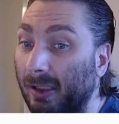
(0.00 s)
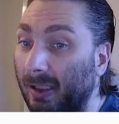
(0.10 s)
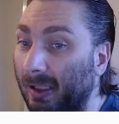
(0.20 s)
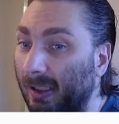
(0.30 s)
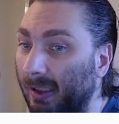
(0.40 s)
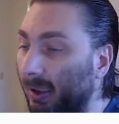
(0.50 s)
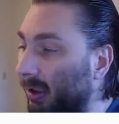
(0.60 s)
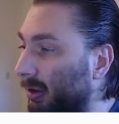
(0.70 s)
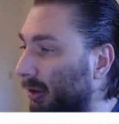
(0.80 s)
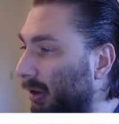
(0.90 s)
a
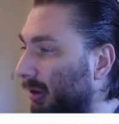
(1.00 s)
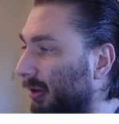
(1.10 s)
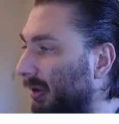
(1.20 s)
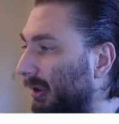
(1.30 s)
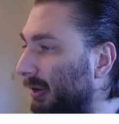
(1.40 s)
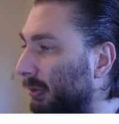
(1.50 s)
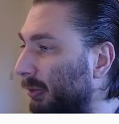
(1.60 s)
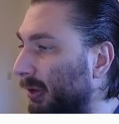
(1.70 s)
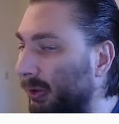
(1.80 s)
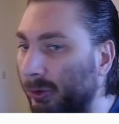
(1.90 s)
clock that is
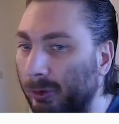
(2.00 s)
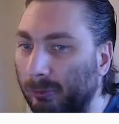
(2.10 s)
going to